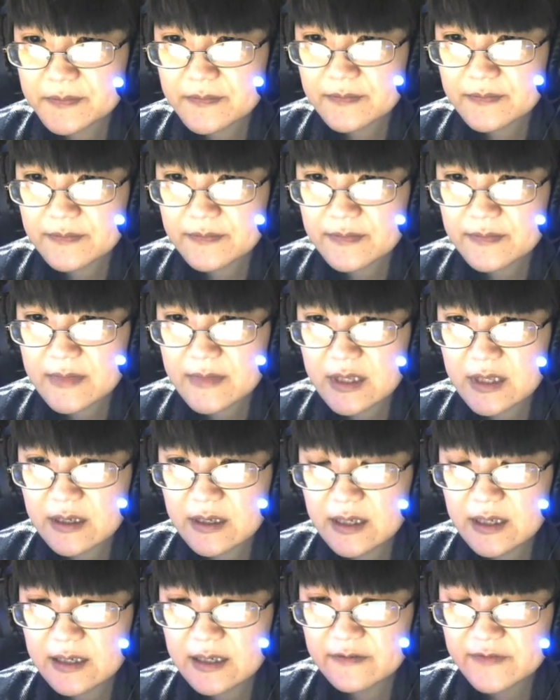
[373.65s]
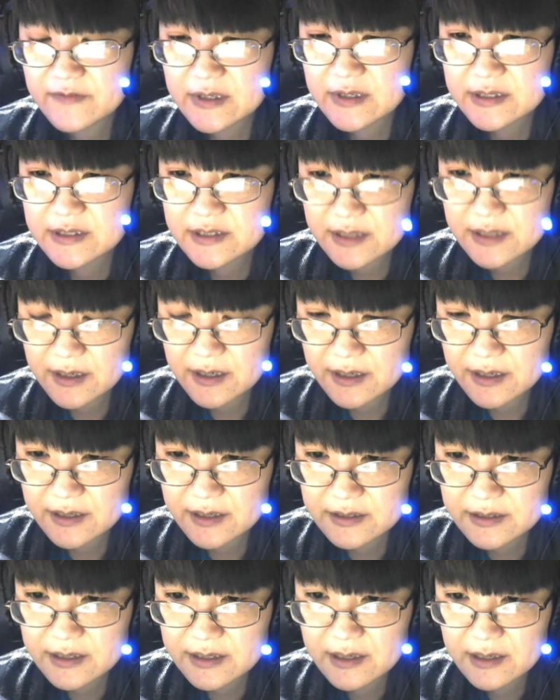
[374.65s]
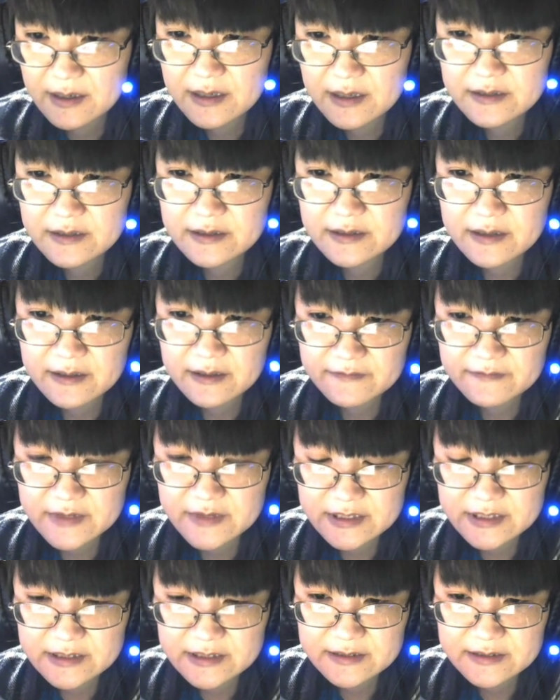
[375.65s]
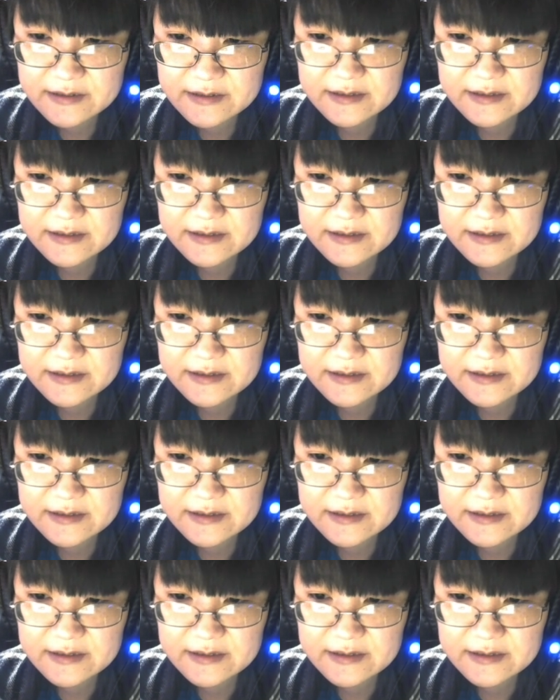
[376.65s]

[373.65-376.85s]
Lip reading: in comparison rather petty, and